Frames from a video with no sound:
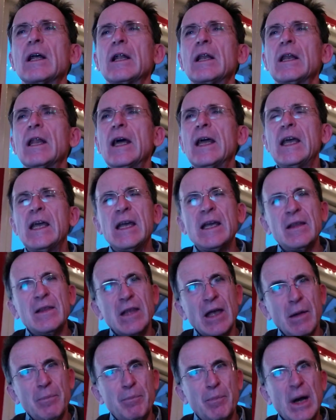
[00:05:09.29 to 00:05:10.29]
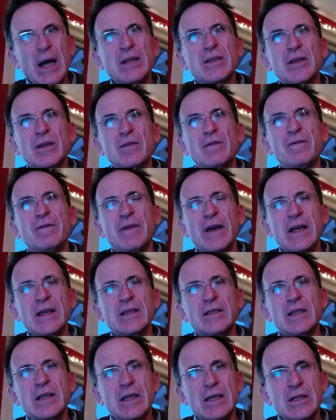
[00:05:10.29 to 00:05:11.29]
laying their battered
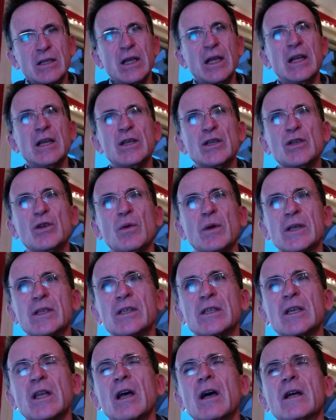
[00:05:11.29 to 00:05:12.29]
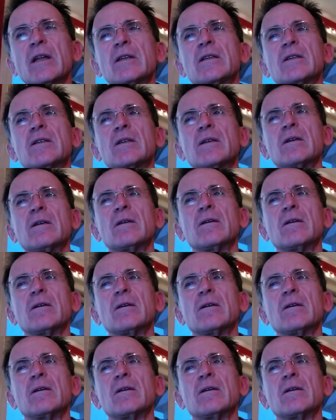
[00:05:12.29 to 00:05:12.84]
faces into a slant.